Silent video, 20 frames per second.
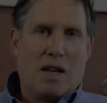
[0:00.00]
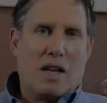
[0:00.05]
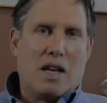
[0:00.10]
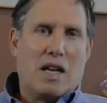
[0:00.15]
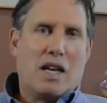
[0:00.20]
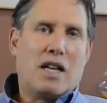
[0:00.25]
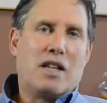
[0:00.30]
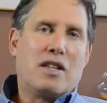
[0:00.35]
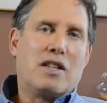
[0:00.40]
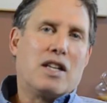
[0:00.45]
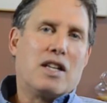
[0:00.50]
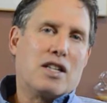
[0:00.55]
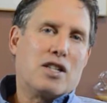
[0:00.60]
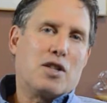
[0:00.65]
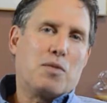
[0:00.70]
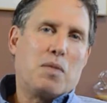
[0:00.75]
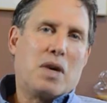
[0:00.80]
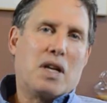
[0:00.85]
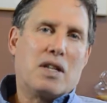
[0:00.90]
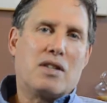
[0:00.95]
In this
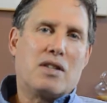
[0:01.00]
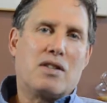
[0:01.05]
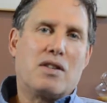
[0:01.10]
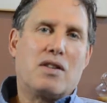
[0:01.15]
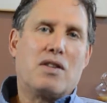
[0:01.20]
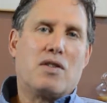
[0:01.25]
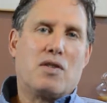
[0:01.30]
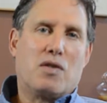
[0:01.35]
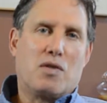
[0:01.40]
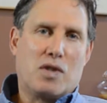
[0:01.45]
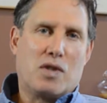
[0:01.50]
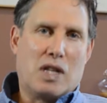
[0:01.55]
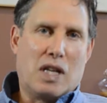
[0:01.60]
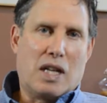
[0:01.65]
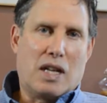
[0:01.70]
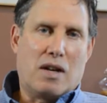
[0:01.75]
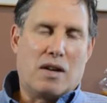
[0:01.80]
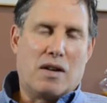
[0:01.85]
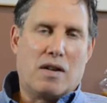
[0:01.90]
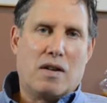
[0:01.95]
month's
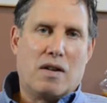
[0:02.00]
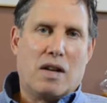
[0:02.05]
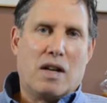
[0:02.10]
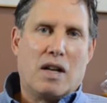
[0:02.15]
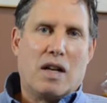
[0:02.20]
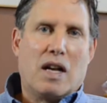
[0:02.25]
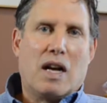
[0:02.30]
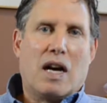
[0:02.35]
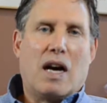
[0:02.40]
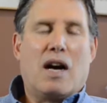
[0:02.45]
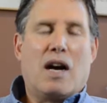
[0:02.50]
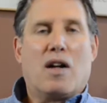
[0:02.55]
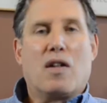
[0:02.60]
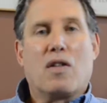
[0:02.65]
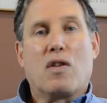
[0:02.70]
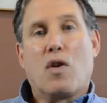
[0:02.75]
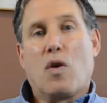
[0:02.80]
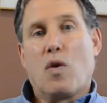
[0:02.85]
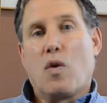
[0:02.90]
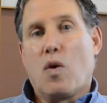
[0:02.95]
newsletter, I'll
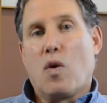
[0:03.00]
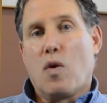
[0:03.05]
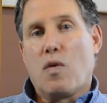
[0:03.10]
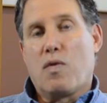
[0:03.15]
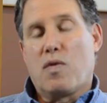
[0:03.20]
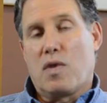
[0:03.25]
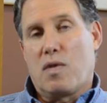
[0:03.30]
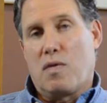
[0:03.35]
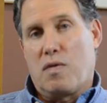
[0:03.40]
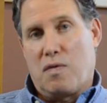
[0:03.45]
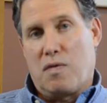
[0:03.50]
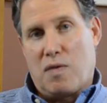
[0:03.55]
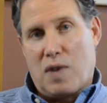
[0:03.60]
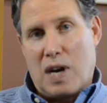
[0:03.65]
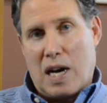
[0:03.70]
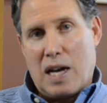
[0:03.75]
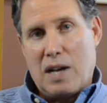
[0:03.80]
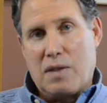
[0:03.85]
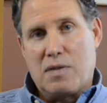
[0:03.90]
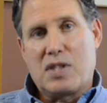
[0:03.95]
go over
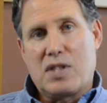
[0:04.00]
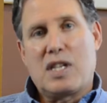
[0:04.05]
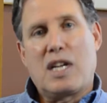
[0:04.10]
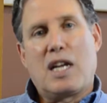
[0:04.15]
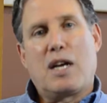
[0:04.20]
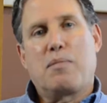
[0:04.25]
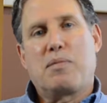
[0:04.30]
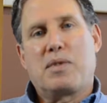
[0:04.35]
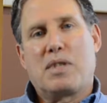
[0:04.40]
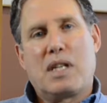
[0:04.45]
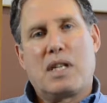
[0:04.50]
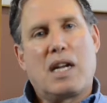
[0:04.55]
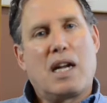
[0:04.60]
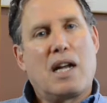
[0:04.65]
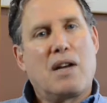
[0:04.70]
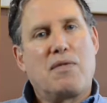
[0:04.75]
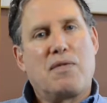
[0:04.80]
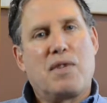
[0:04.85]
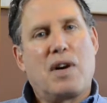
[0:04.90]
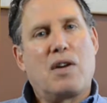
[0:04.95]
5 steps that
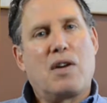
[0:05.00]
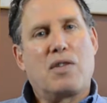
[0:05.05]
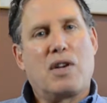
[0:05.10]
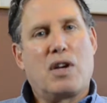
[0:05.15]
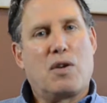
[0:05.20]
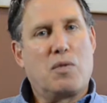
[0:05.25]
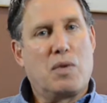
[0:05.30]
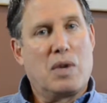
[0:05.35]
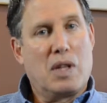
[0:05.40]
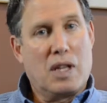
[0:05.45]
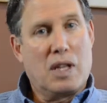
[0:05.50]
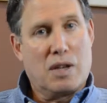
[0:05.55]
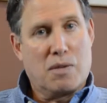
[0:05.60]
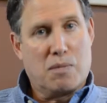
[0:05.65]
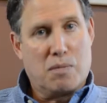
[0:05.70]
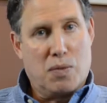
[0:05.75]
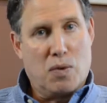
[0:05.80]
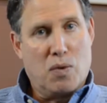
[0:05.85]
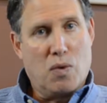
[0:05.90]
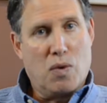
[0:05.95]
I found are really
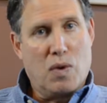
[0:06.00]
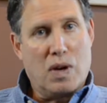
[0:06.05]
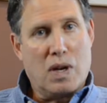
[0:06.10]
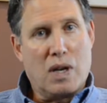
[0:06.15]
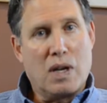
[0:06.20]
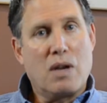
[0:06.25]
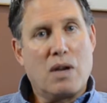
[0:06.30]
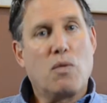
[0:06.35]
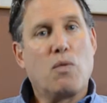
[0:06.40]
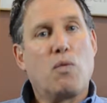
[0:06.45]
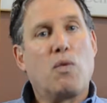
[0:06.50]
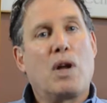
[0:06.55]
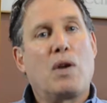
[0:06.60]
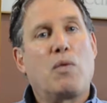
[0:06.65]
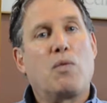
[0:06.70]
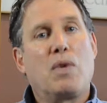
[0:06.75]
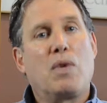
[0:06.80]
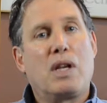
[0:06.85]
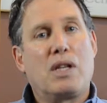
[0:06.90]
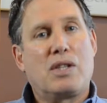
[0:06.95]
important when
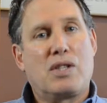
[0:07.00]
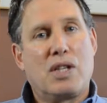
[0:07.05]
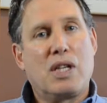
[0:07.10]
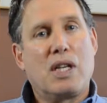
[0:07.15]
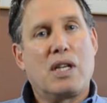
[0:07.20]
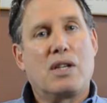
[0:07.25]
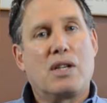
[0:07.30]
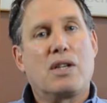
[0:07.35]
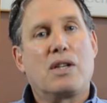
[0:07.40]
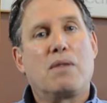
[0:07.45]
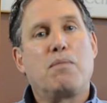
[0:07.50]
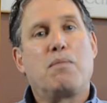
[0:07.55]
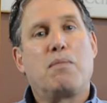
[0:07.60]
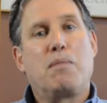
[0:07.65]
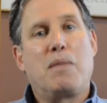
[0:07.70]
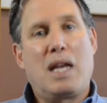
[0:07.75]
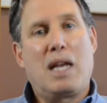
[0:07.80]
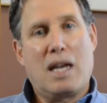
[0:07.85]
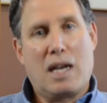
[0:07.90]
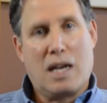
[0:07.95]
we seek to
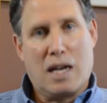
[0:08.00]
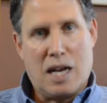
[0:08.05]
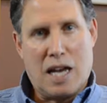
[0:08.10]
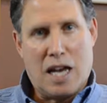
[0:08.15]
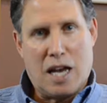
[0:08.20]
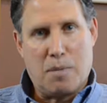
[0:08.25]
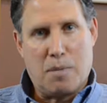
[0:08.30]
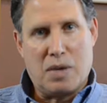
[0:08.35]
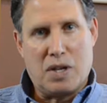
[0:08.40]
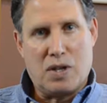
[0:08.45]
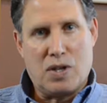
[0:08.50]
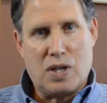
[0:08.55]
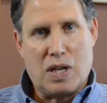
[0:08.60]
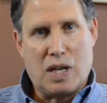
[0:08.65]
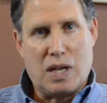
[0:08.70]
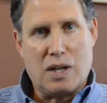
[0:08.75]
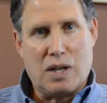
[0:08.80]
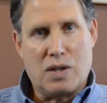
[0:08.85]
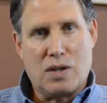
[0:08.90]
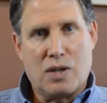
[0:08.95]
make a habit
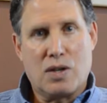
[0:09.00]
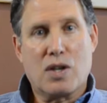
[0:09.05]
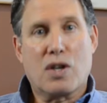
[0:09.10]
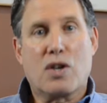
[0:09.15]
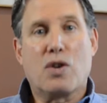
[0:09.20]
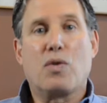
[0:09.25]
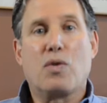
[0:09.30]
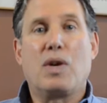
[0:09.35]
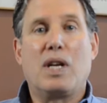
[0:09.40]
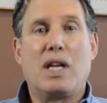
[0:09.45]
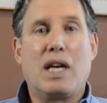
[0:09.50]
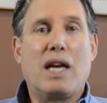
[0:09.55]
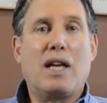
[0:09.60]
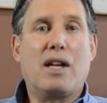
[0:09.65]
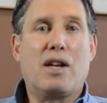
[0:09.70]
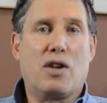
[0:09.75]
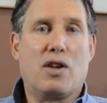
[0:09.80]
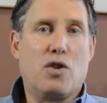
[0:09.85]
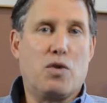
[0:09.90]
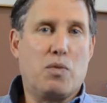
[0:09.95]
change, to create
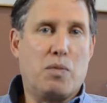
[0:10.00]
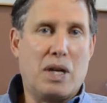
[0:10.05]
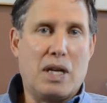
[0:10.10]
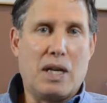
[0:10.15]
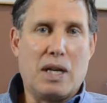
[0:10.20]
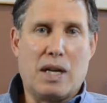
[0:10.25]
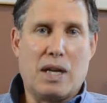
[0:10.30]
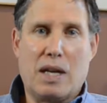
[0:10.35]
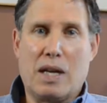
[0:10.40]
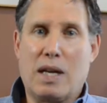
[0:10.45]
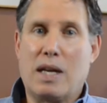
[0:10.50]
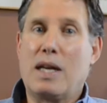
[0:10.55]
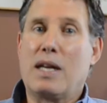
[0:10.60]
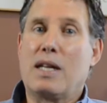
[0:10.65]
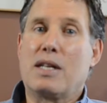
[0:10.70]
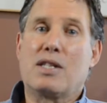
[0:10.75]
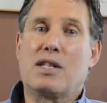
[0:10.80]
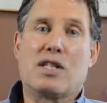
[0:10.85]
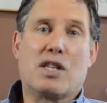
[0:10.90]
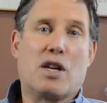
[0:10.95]
a new beginning
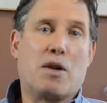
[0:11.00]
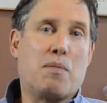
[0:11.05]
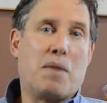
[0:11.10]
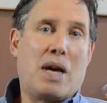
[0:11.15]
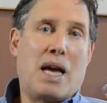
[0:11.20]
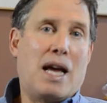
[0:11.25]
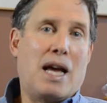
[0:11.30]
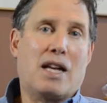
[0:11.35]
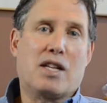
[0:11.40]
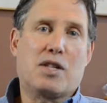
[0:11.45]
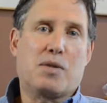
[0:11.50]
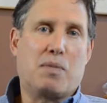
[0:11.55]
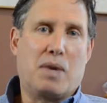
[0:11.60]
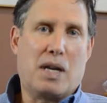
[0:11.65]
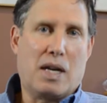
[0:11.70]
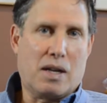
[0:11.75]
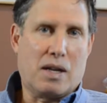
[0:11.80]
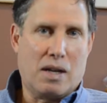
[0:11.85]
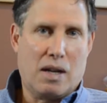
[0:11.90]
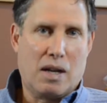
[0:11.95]
in some
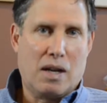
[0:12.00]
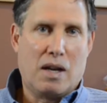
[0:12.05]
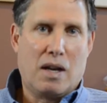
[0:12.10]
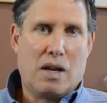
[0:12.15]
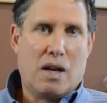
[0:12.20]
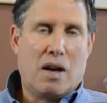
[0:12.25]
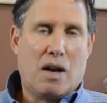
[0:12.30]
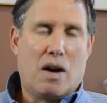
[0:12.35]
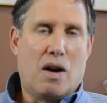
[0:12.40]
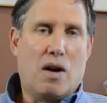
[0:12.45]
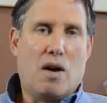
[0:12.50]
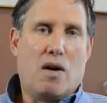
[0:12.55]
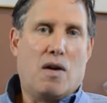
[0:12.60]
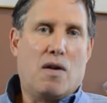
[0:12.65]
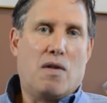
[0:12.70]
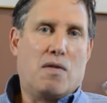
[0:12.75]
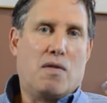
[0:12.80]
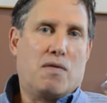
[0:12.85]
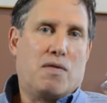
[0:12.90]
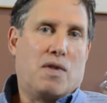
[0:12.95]
aspect of